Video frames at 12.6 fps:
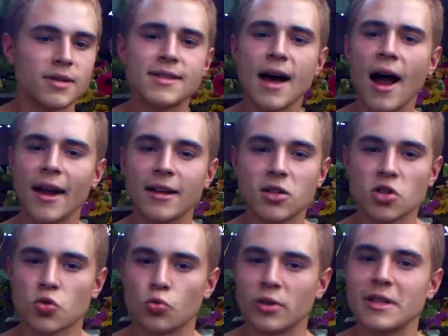Diet
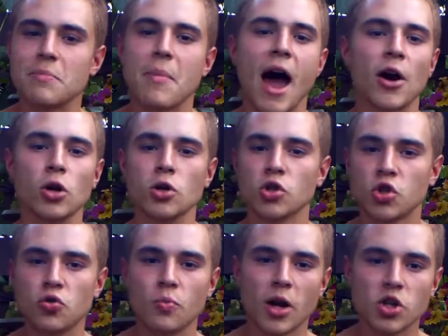doesn't really matter
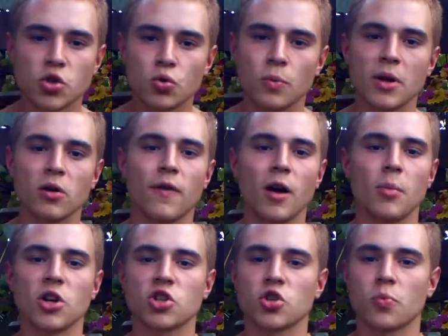too much to a middle
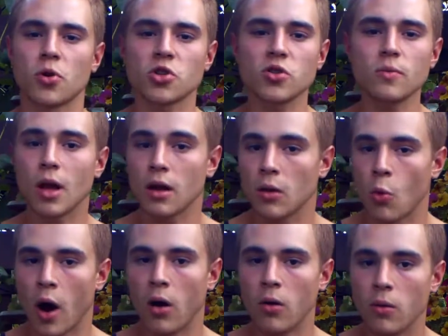vibrational person. They eat
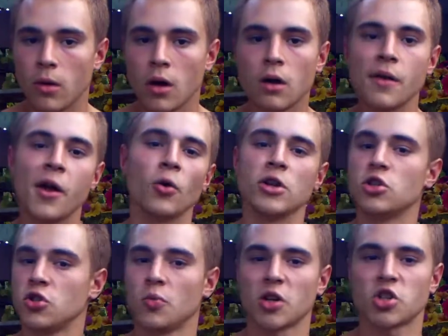well, they don't eat
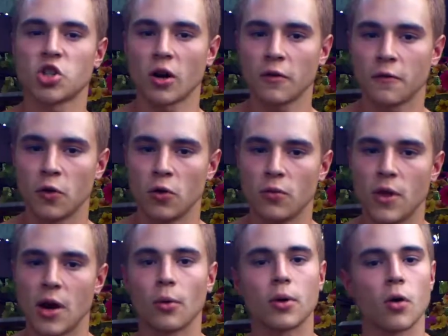too much junk food,
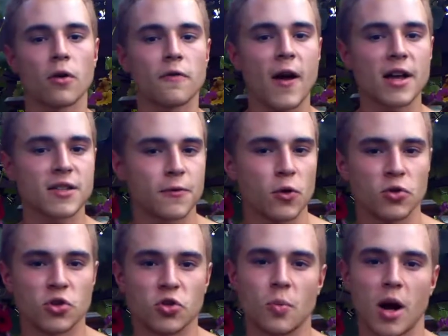they don't go to fast food
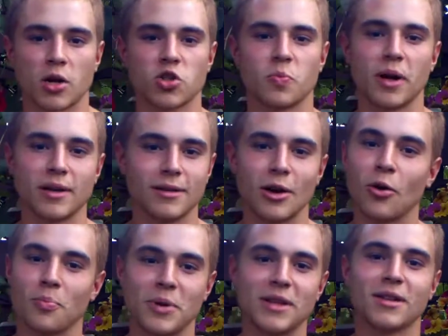too much, but,
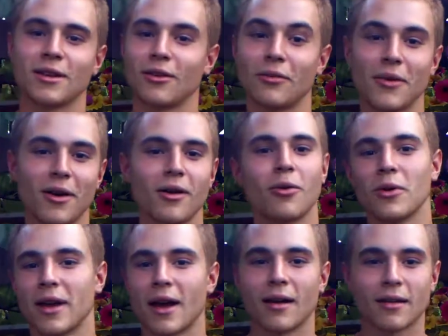pizza here and there, oh
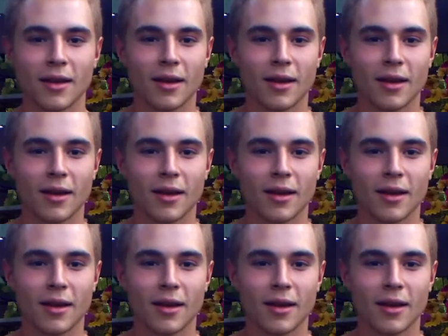yeah.